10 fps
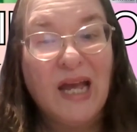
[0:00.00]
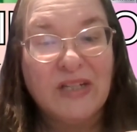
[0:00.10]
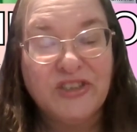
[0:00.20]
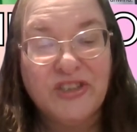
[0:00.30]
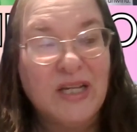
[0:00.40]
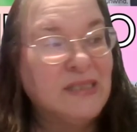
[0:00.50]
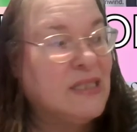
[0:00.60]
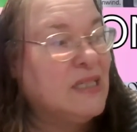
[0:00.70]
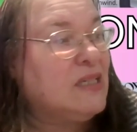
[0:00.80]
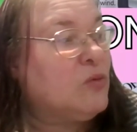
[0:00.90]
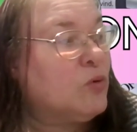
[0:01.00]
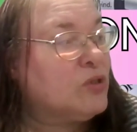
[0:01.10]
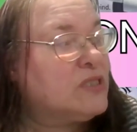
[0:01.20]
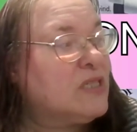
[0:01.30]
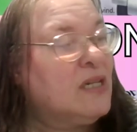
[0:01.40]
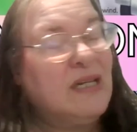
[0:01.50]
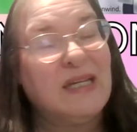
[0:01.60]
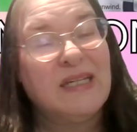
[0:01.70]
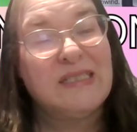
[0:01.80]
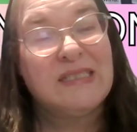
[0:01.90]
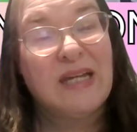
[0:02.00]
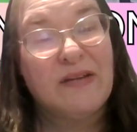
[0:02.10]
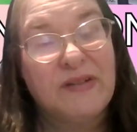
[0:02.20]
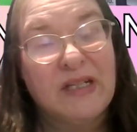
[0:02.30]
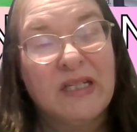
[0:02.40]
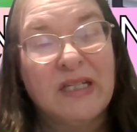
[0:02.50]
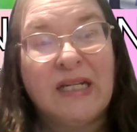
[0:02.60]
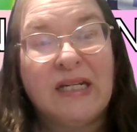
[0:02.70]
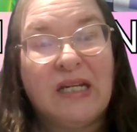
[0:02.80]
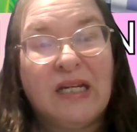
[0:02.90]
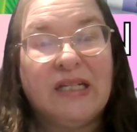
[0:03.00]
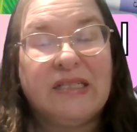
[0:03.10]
hashtags and keywords can definitely